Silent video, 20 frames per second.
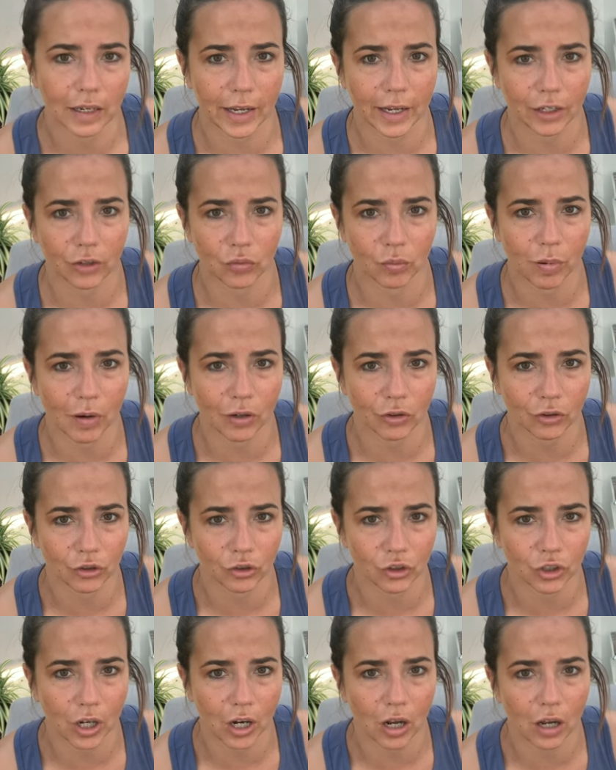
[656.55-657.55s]
each
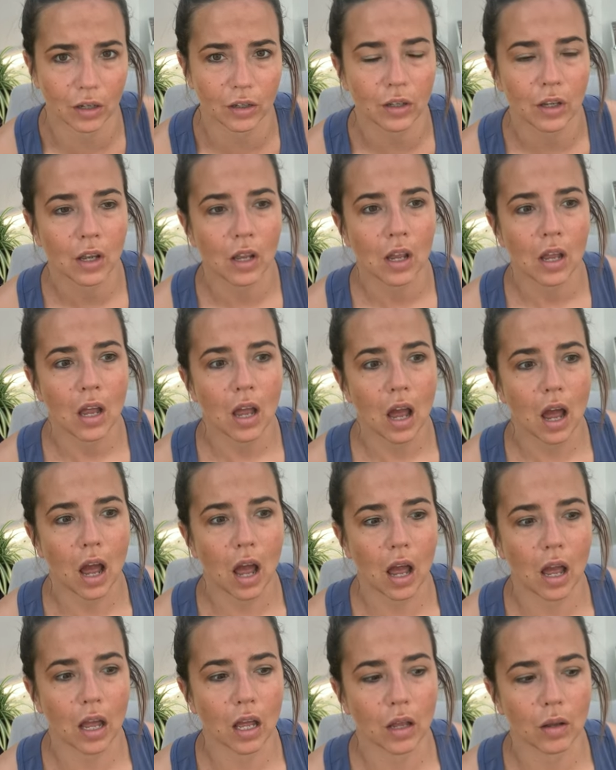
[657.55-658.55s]
posture,
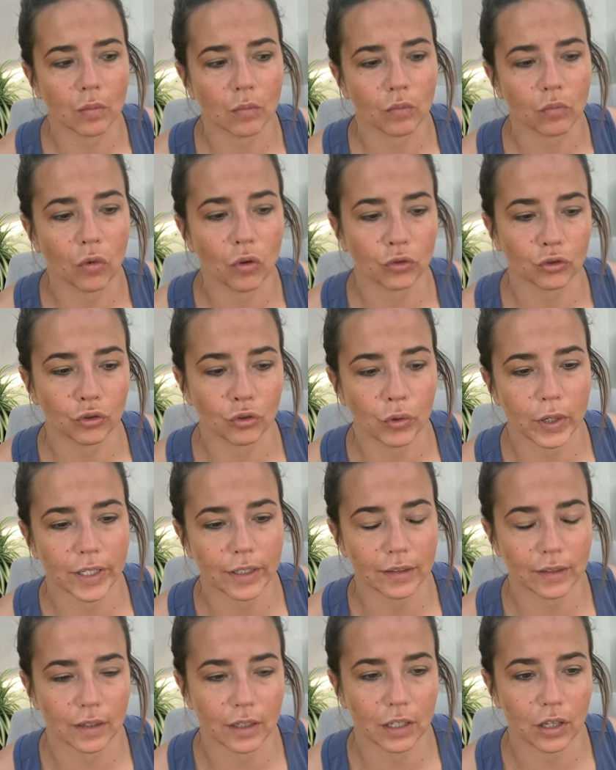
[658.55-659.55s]
what
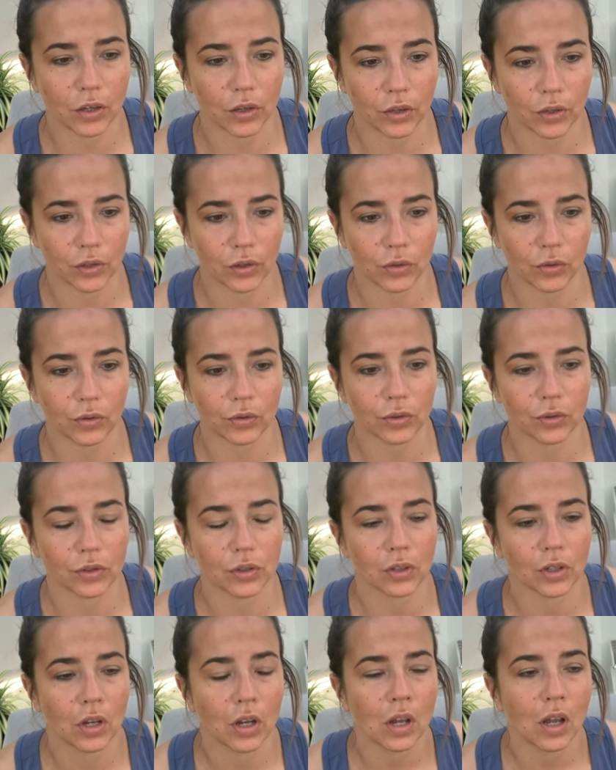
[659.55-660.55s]
joints are used.